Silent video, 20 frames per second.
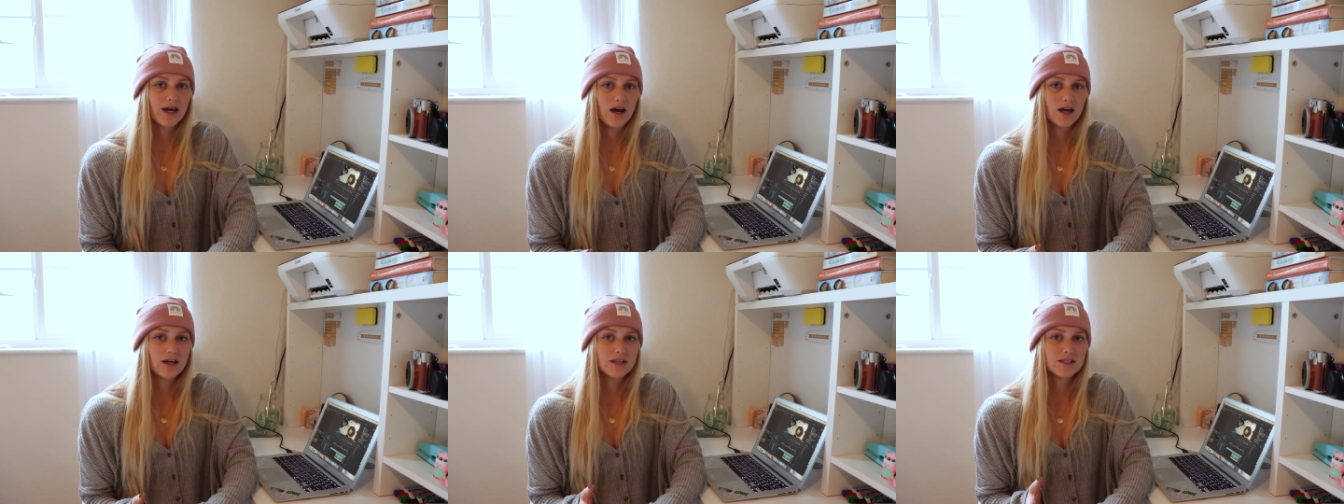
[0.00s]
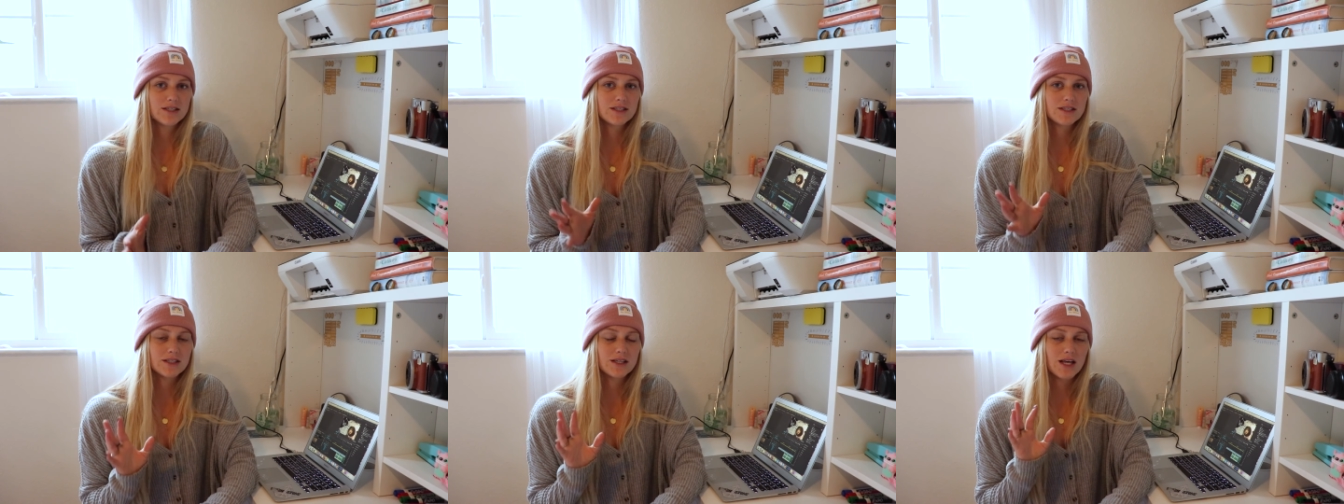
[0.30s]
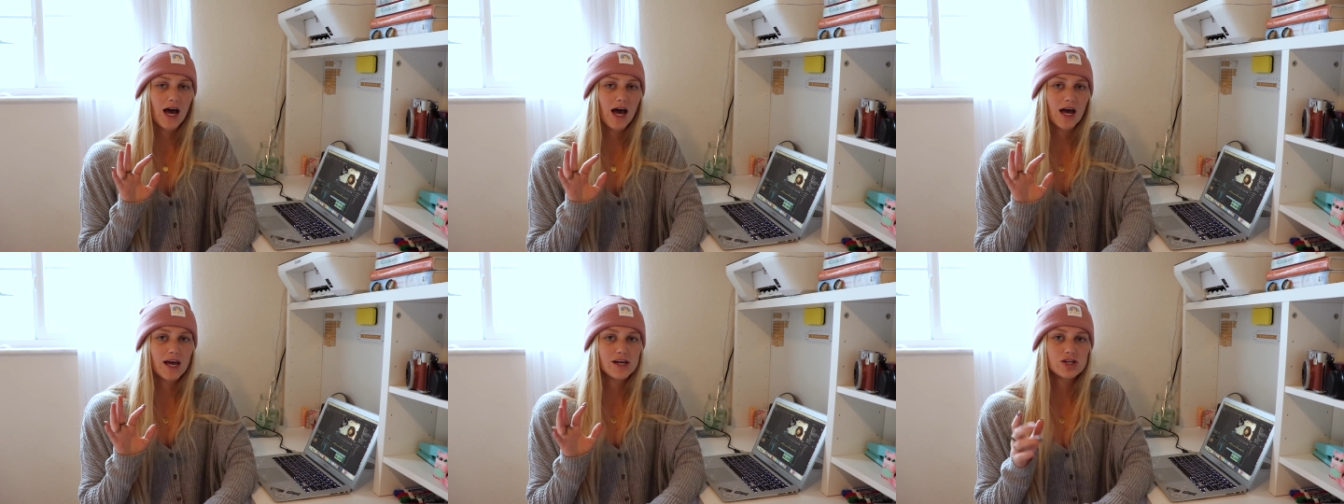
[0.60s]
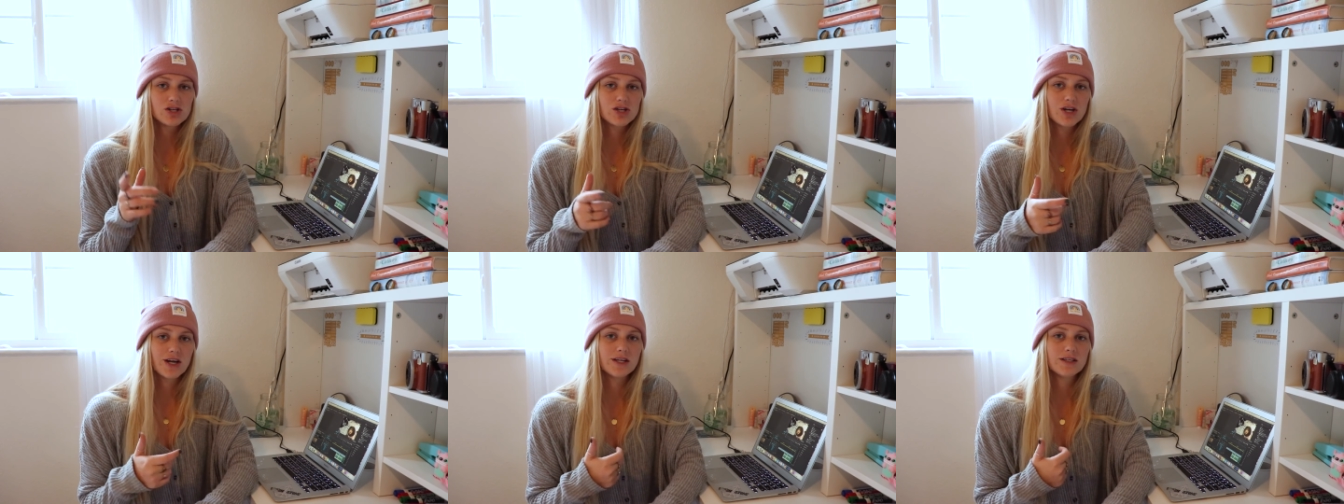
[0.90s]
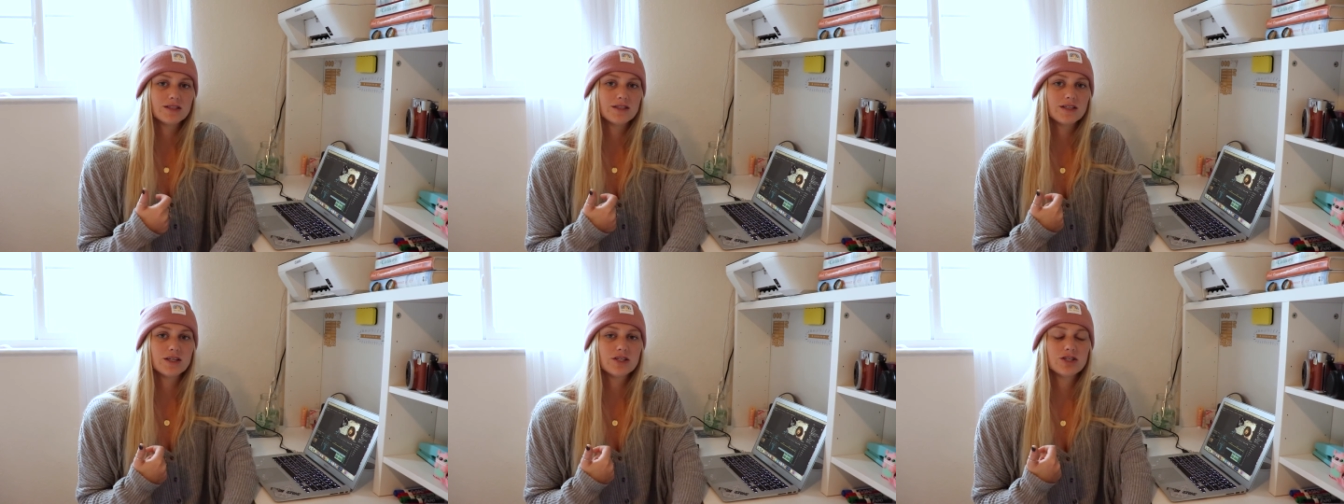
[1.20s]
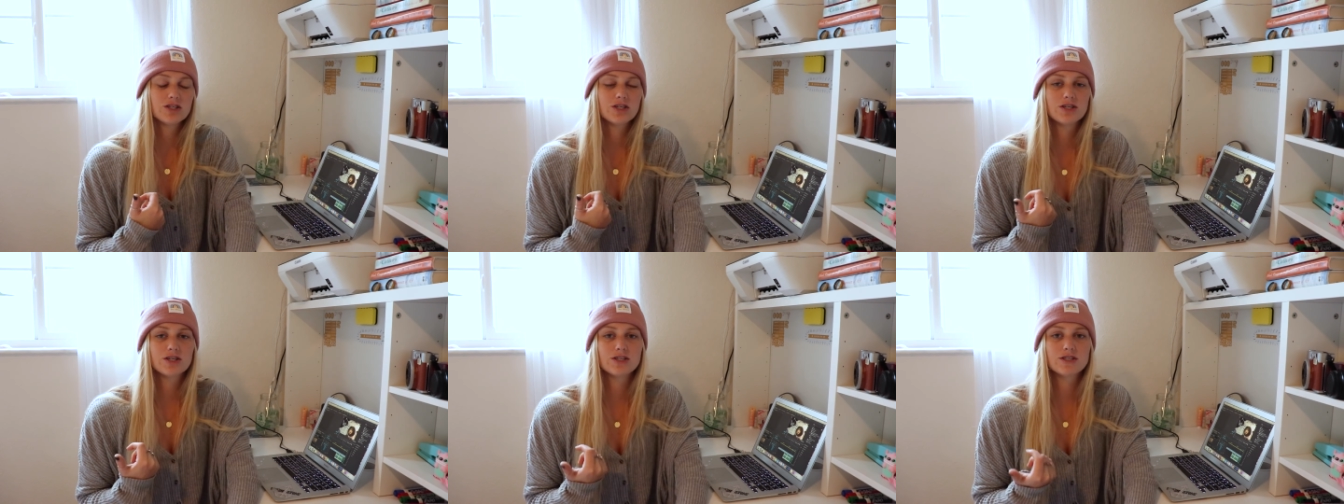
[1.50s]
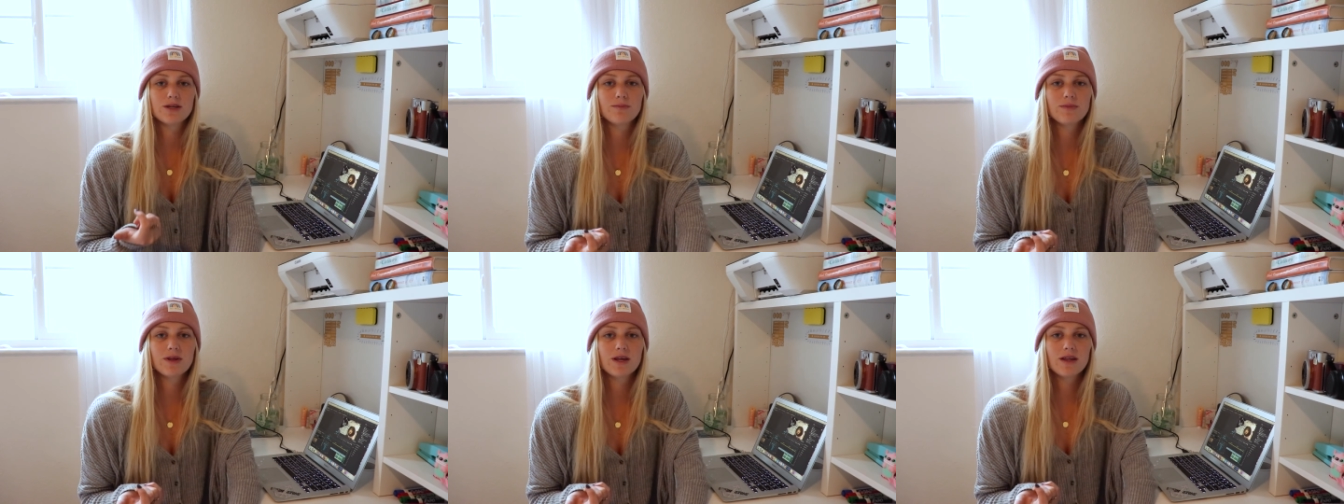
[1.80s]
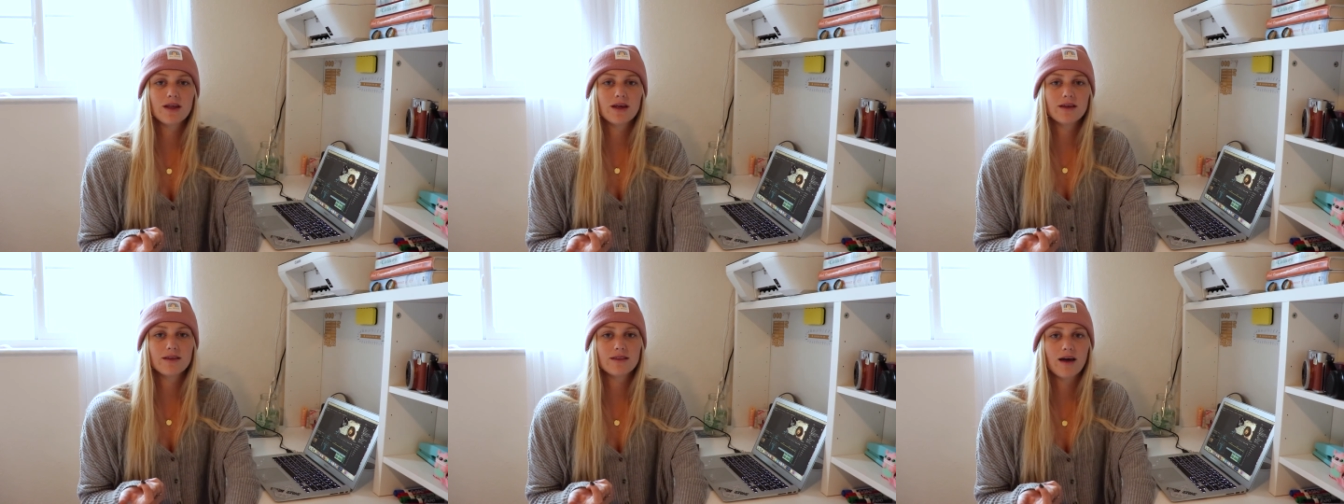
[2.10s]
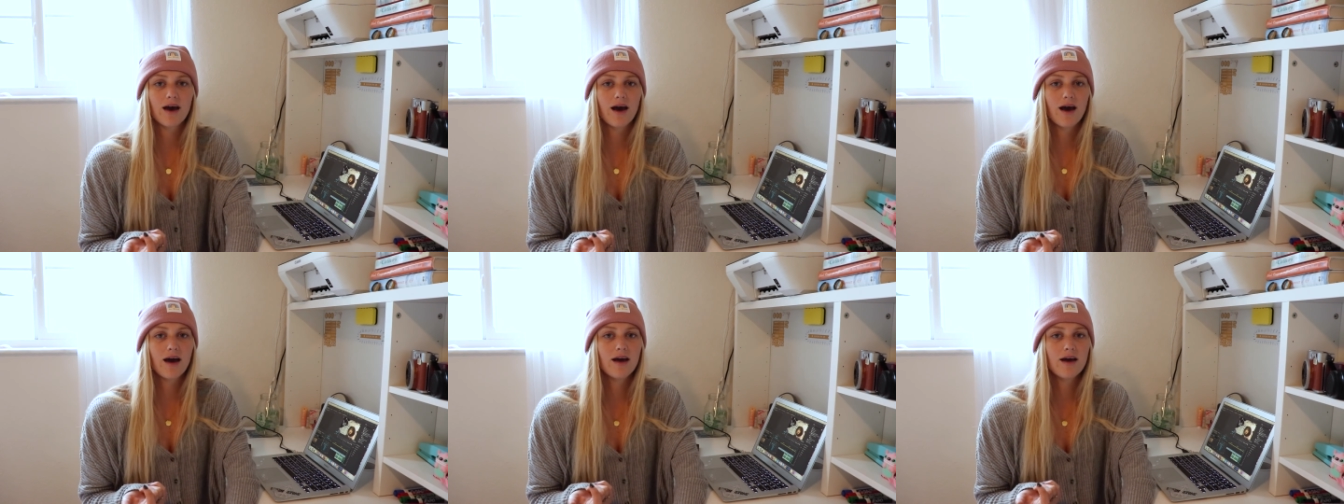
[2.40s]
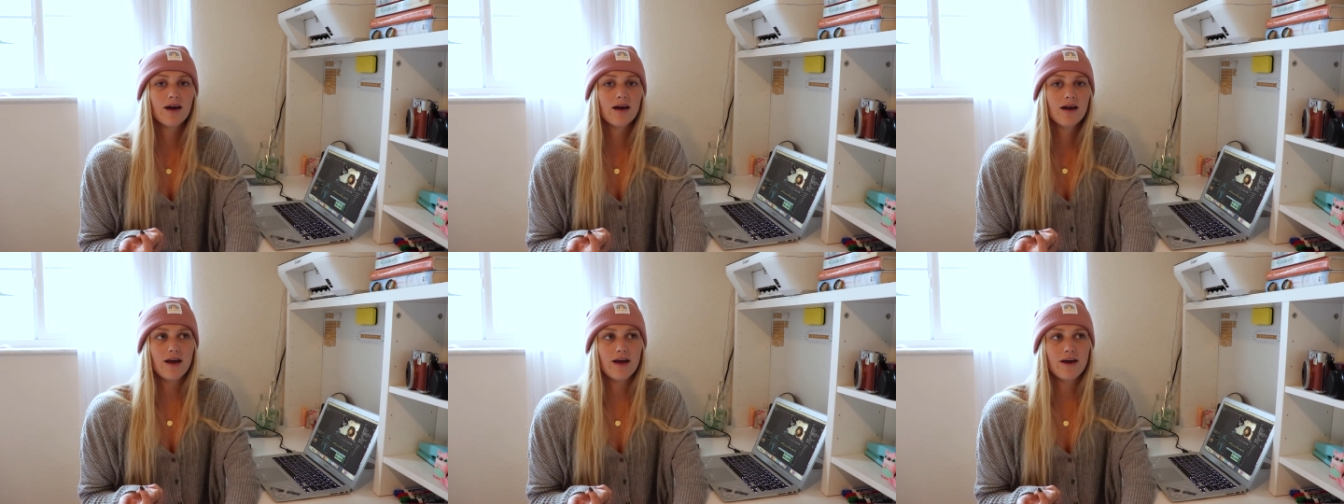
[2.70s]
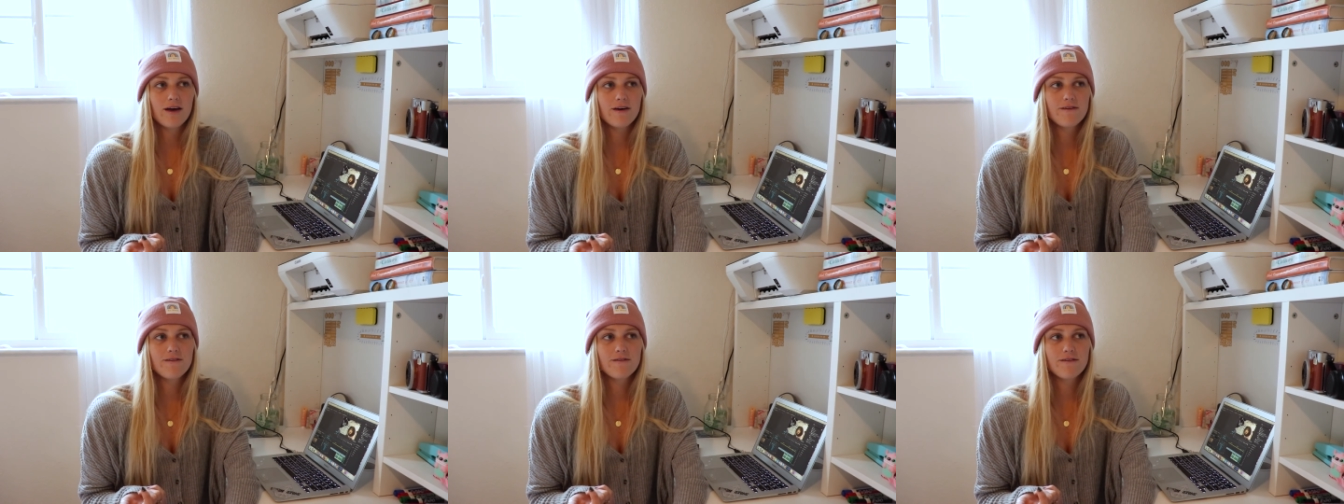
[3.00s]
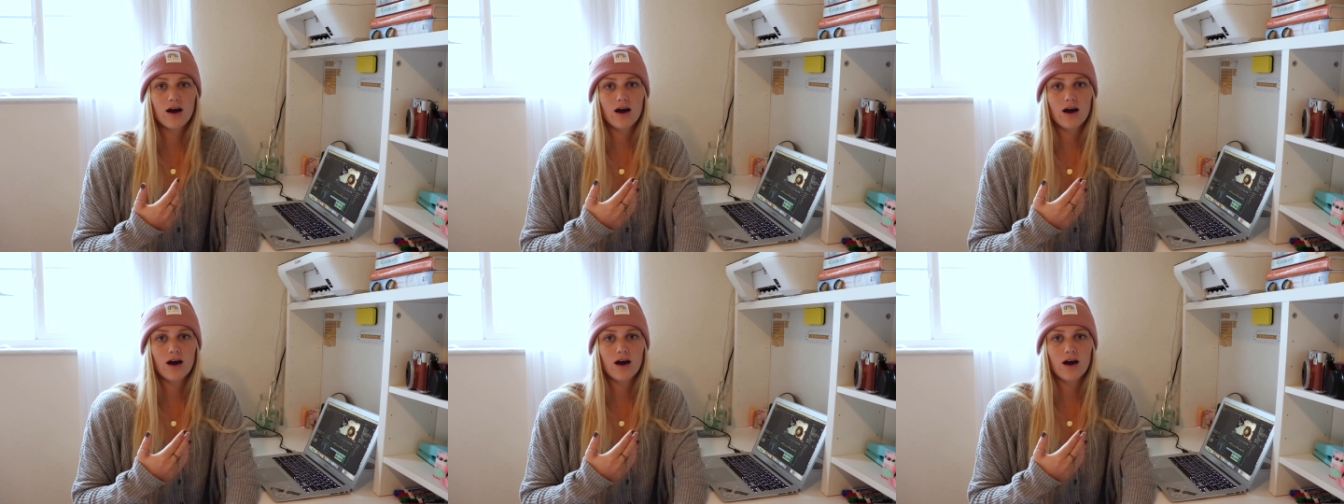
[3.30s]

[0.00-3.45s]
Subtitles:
a slide transition or something like that if